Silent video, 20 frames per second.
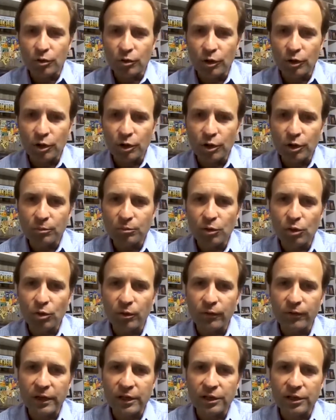good
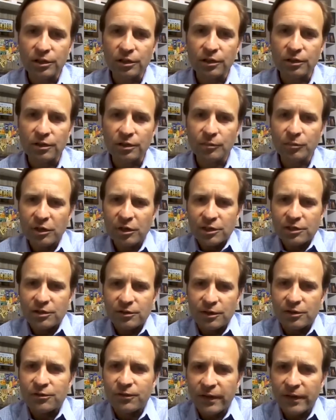motivation but
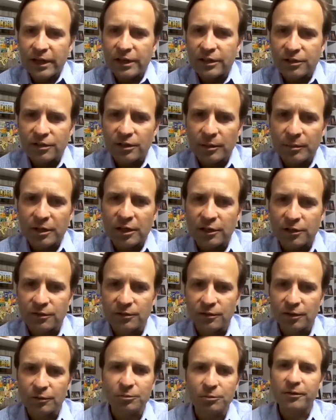it's fast. I mean,
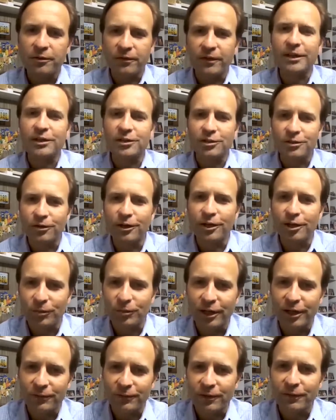it would be faster
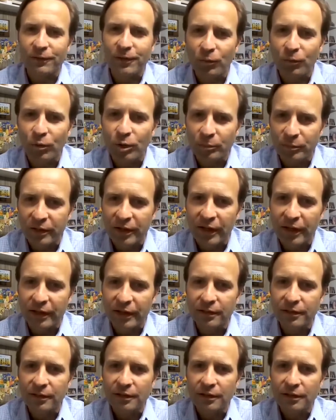anyway, even if they weren't behind.